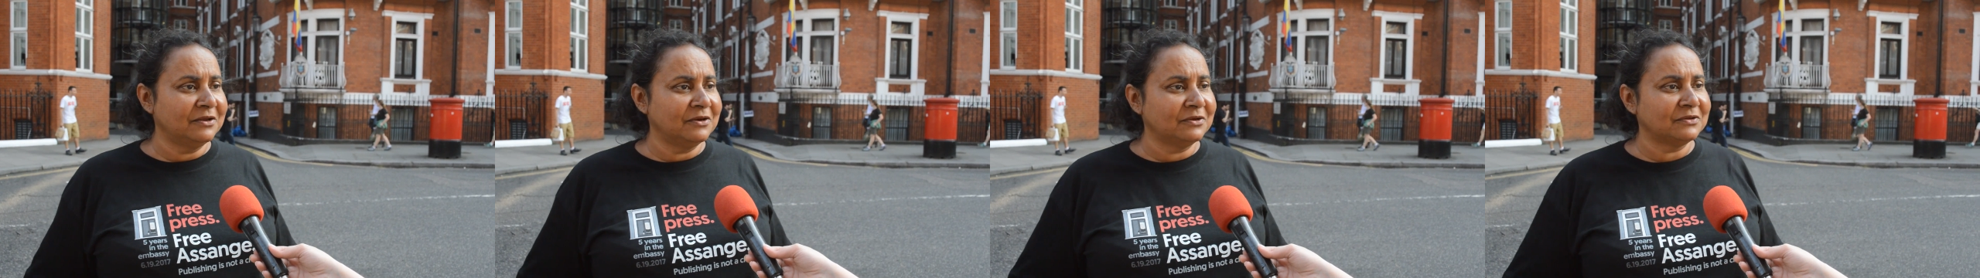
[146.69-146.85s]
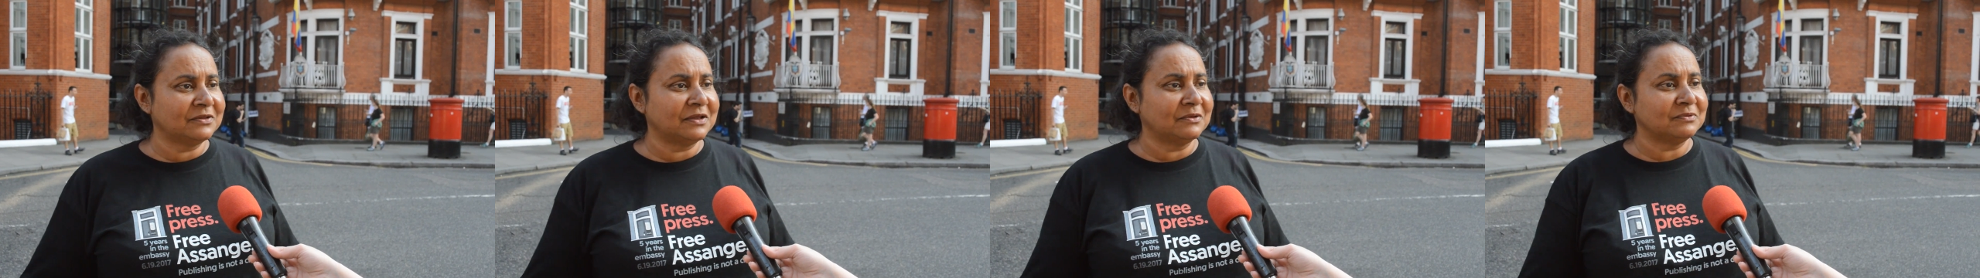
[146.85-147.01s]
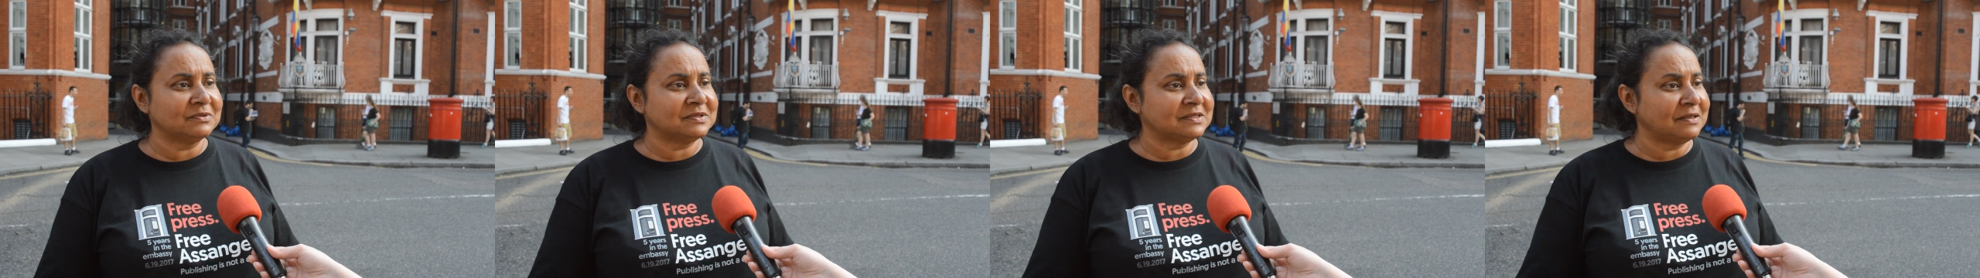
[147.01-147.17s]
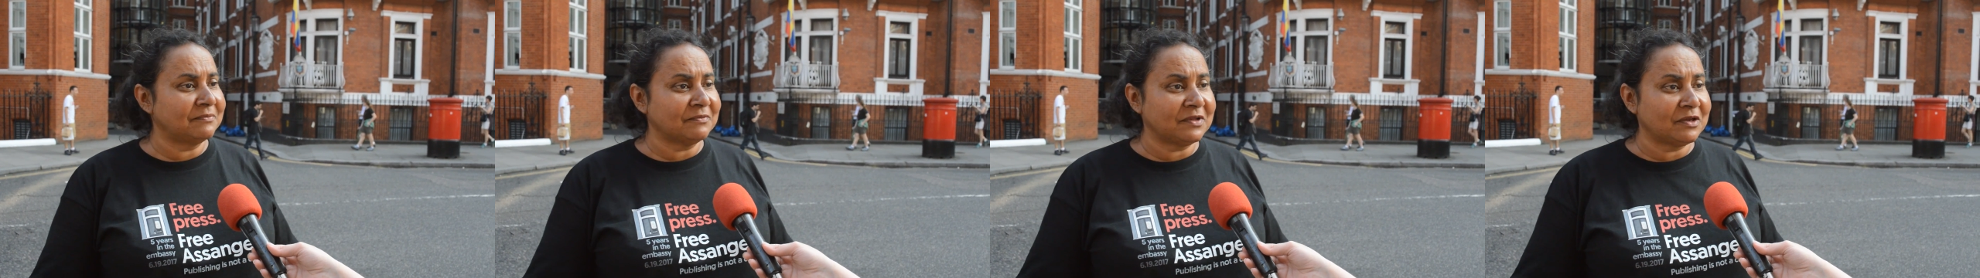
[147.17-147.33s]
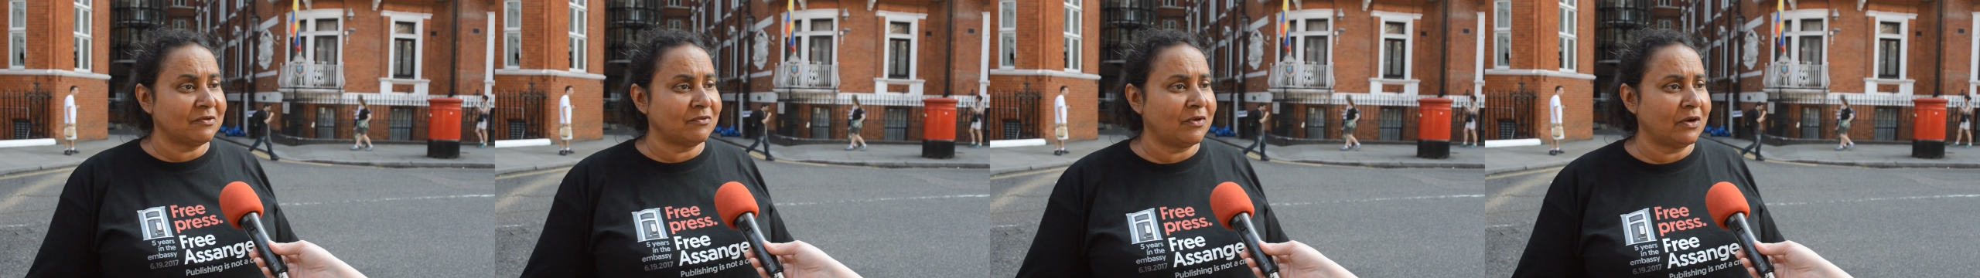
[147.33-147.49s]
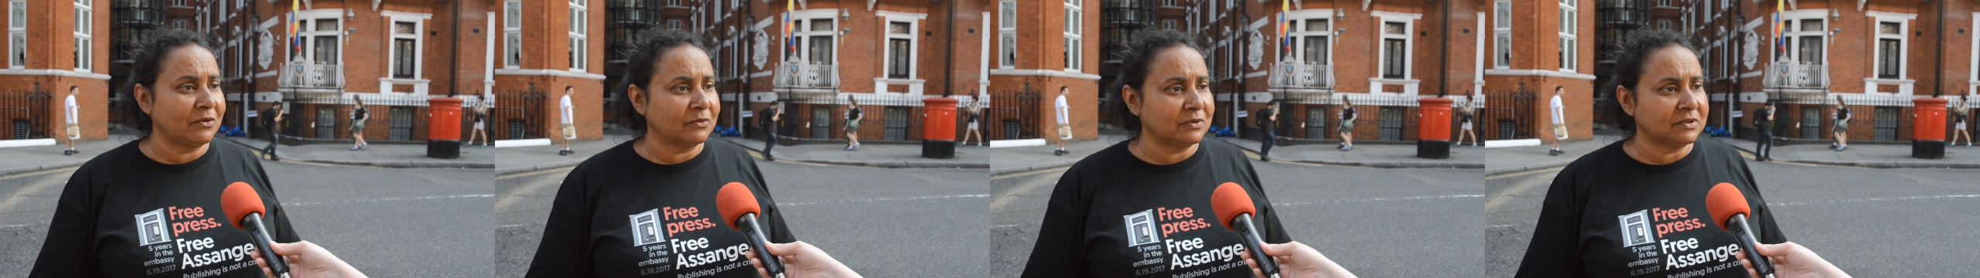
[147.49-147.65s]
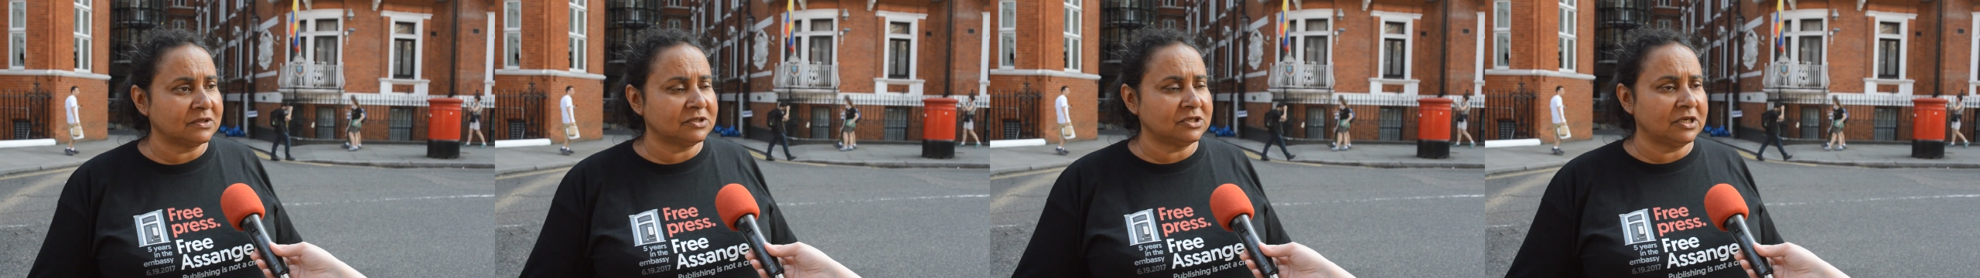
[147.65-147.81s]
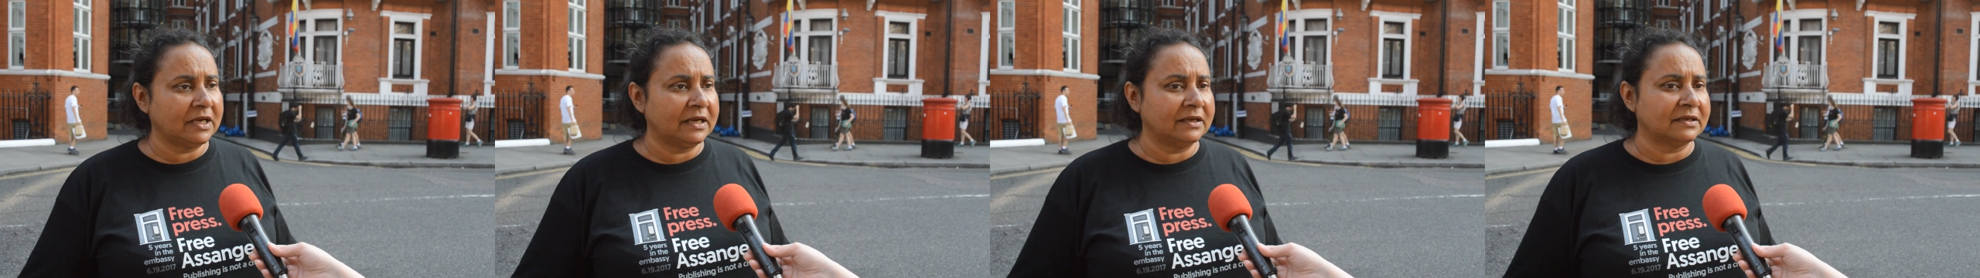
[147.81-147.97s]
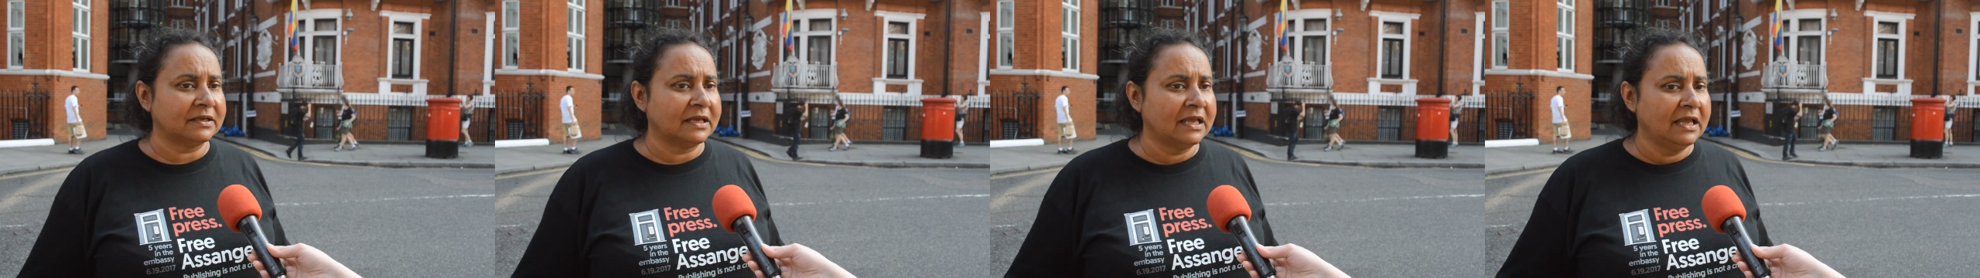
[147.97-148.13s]
there was something wrong with the
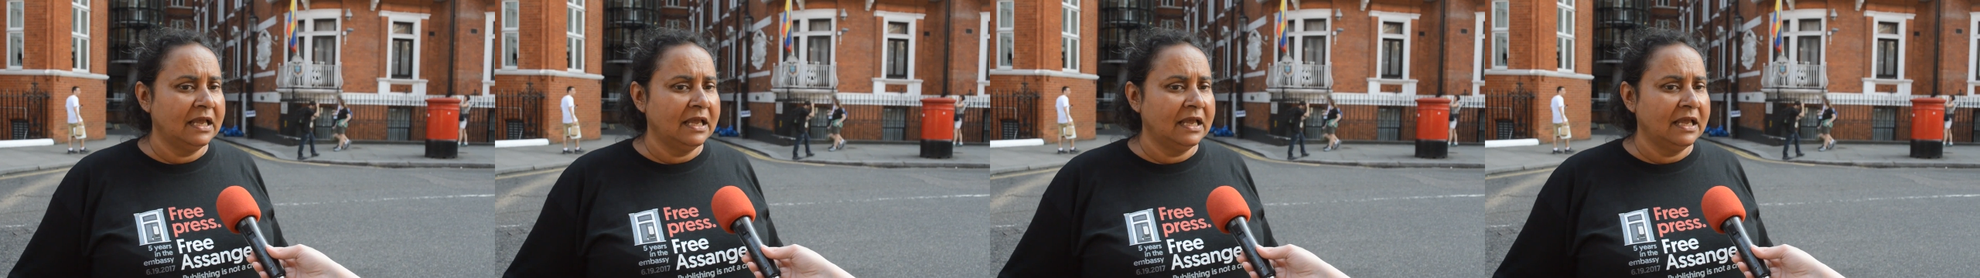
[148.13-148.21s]
child.